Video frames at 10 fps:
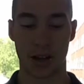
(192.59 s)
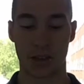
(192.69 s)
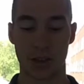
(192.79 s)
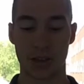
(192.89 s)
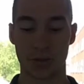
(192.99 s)

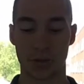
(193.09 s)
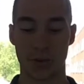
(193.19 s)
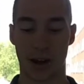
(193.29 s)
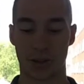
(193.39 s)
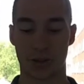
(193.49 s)
These 3
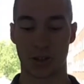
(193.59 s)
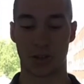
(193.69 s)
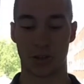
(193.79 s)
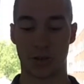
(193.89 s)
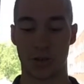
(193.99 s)
factors
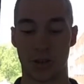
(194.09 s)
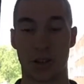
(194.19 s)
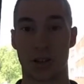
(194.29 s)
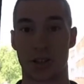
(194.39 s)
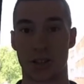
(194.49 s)
include the
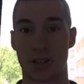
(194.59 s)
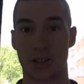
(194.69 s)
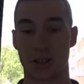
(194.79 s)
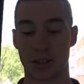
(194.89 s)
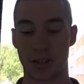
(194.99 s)

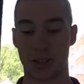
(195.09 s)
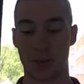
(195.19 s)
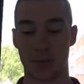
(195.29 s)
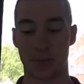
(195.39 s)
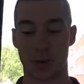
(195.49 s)
consistency,
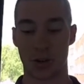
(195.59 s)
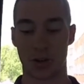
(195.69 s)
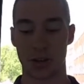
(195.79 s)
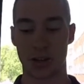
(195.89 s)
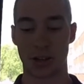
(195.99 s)

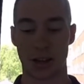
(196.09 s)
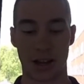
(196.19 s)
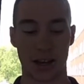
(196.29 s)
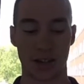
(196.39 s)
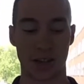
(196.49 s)
purity,
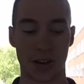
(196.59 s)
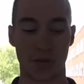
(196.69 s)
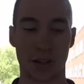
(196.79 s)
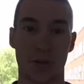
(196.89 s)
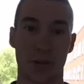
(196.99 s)
and
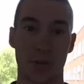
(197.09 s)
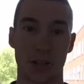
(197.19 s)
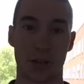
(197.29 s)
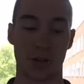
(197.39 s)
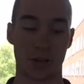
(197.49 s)
safety of the
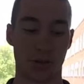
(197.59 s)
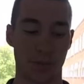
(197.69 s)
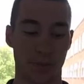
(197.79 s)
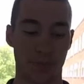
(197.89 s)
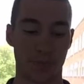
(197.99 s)
material.
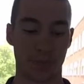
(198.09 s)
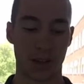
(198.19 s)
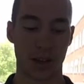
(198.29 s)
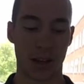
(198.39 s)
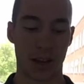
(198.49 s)

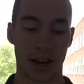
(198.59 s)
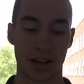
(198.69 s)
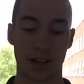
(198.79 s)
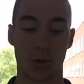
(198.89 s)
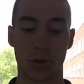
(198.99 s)
And
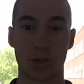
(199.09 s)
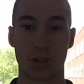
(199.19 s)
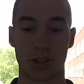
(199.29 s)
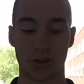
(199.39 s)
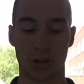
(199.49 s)
in order
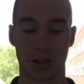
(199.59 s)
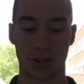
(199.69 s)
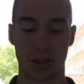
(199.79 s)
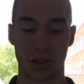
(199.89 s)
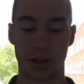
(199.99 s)
to do
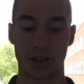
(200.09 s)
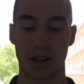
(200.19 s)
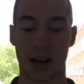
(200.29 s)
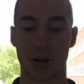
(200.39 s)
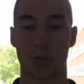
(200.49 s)
this, the
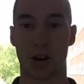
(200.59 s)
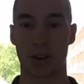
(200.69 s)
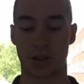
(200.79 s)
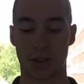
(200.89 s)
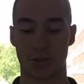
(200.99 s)
entire
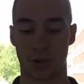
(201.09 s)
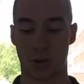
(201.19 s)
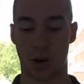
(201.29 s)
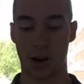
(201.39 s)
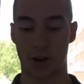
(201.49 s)
process
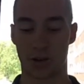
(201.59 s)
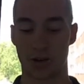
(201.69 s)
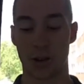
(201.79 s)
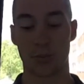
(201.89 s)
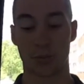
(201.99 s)
requires
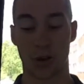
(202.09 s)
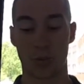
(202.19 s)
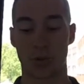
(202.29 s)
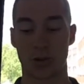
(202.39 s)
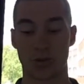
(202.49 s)

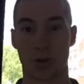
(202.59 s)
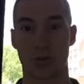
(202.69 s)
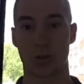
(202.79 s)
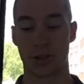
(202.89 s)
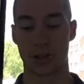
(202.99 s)
proper
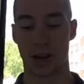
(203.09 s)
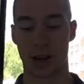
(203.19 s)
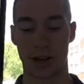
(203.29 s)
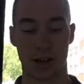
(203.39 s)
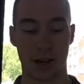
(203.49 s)
structural
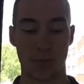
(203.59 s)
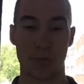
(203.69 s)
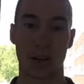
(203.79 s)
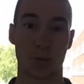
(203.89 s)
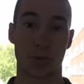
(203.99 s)
design,
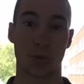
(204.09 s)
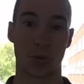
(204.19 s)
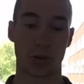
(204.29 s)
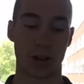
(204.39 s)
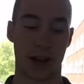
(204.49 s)
mixed
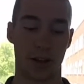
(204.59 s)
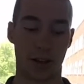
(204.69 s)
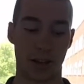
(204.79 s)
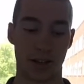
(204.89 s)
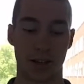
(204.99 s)

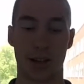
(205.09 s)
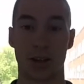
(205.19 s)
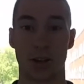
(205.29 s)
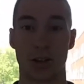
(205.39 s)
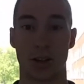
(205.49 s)
proportionality,
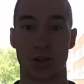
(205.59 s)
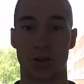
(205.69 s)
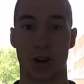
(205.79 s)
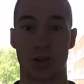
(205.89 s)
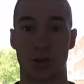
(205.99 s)
and good
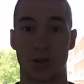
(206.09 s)
construction.